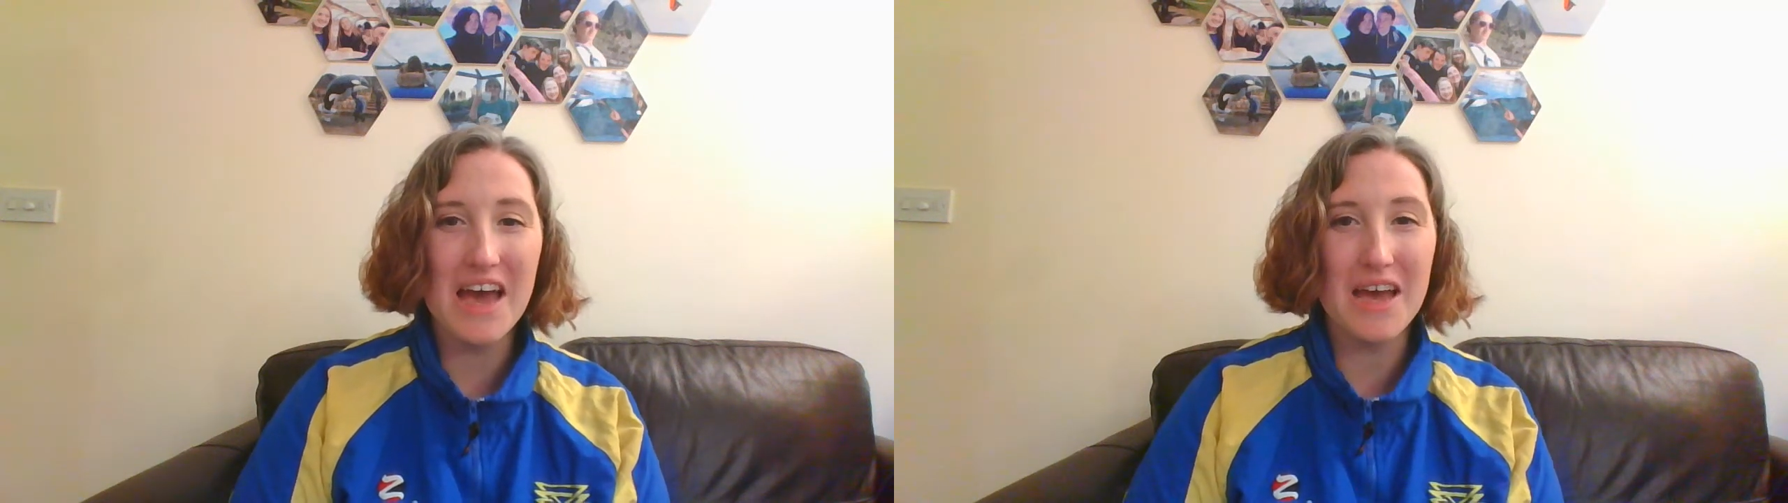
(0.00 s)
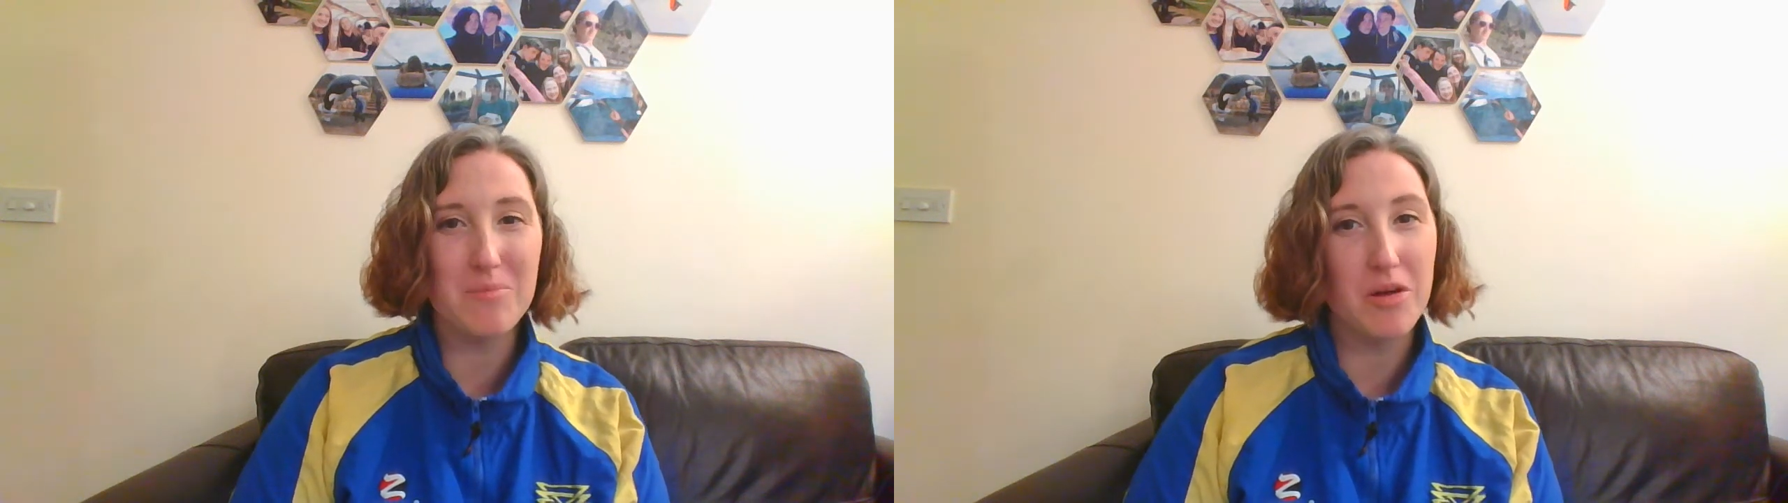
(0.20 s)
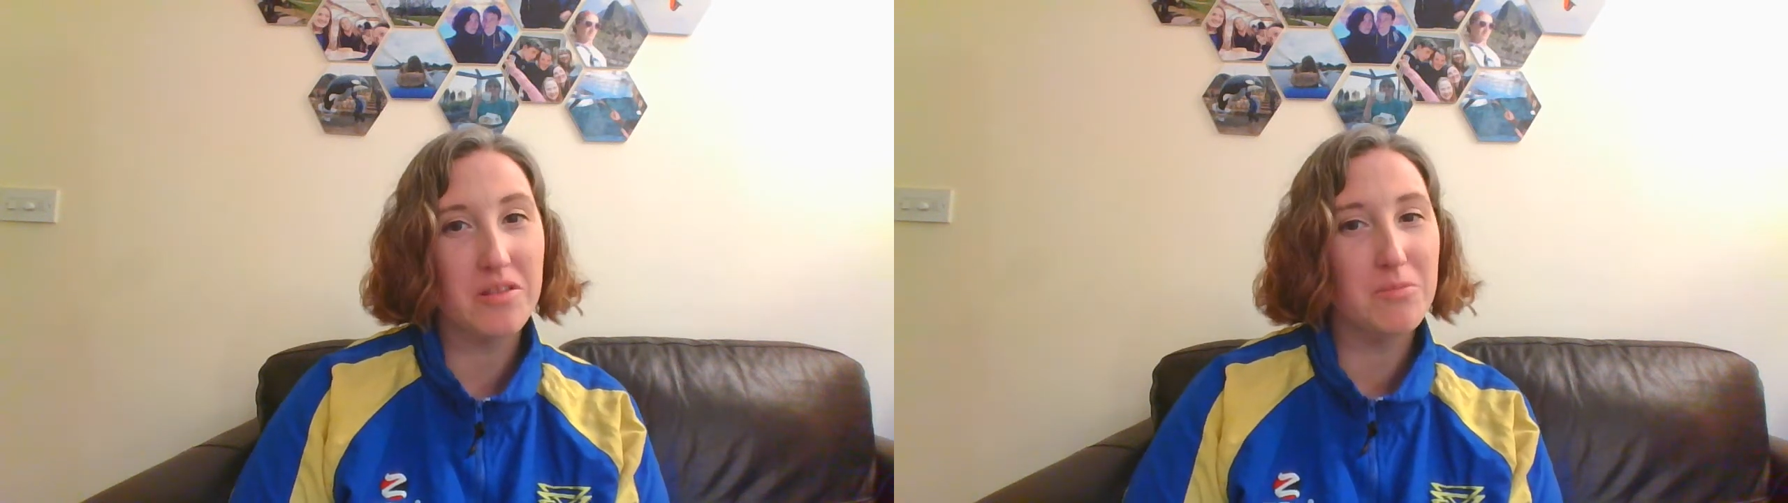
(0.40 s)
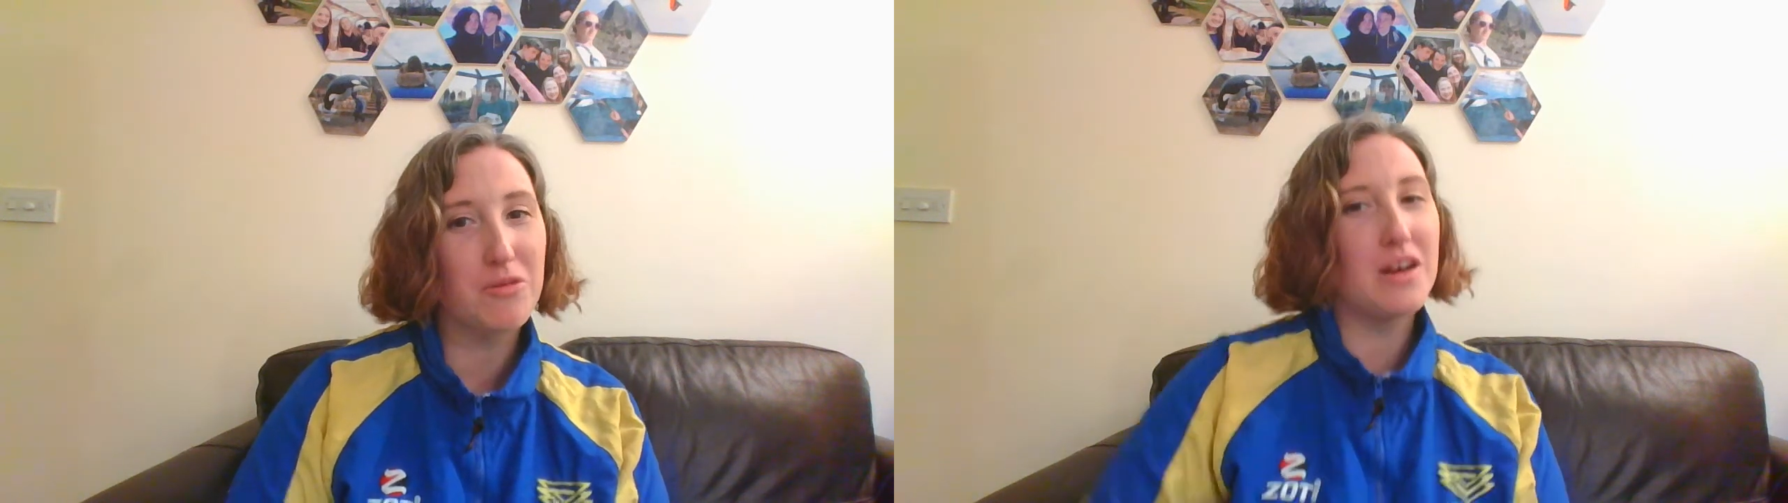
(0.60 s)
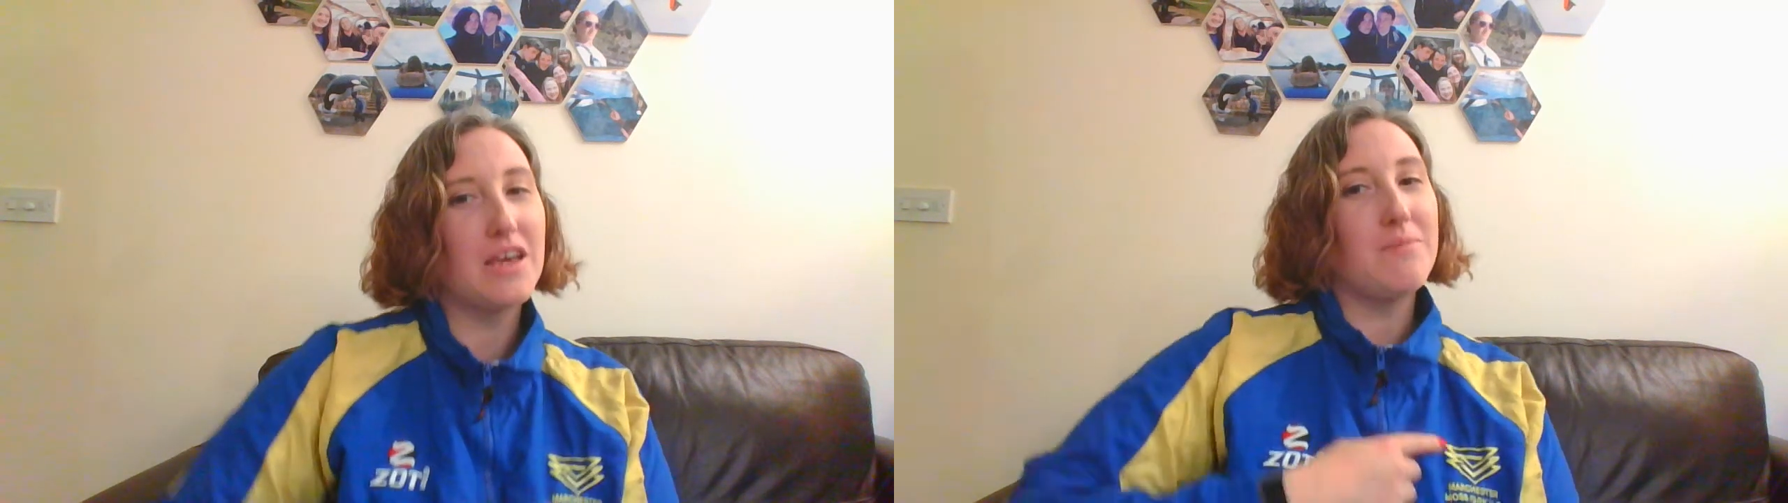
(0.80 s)
and most
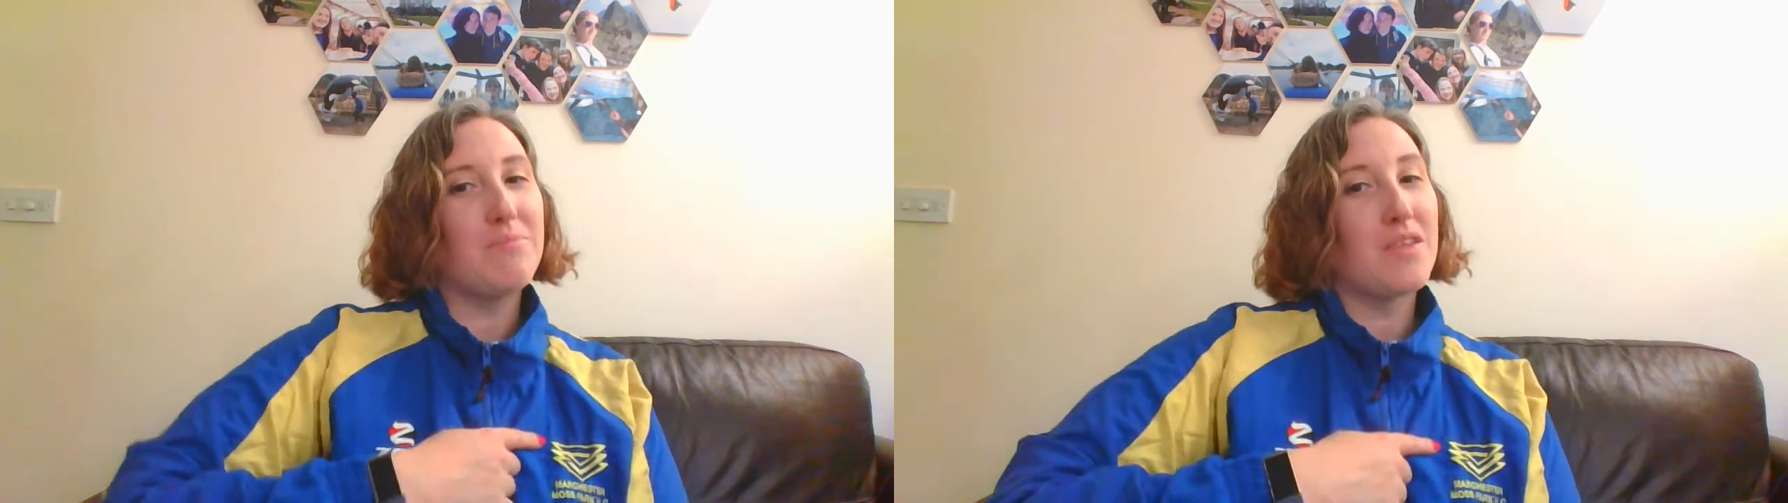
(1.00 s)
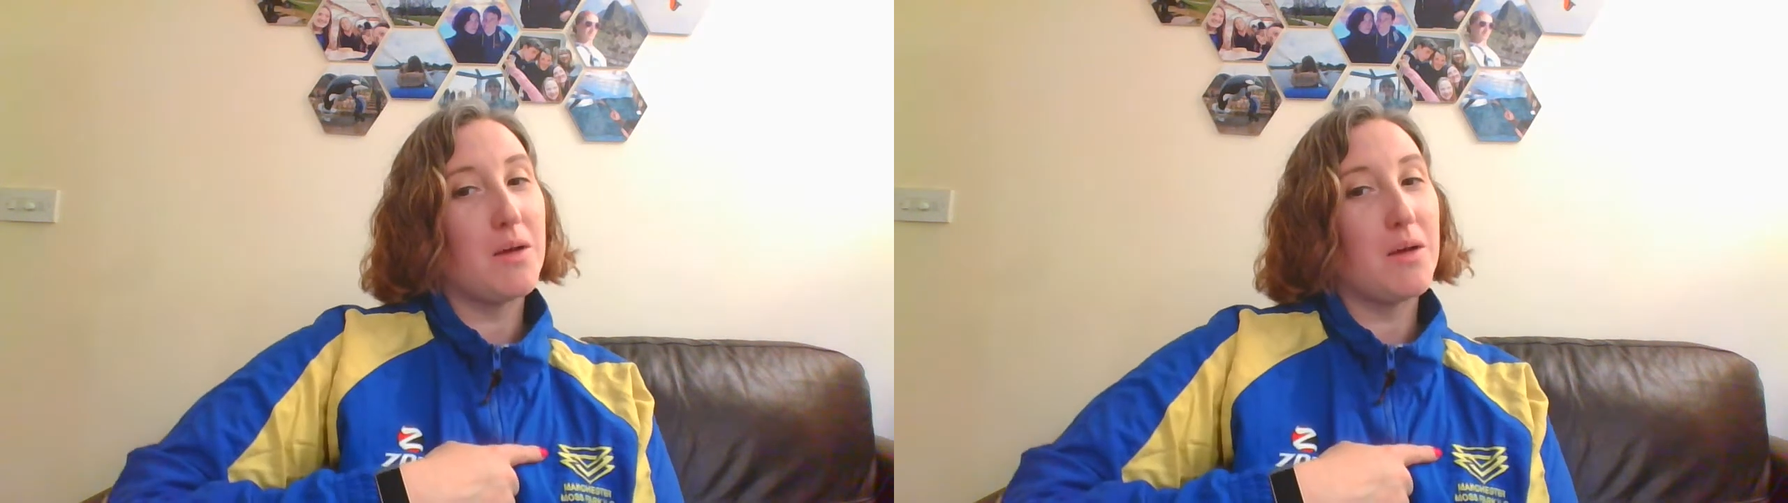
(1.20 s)
importantly,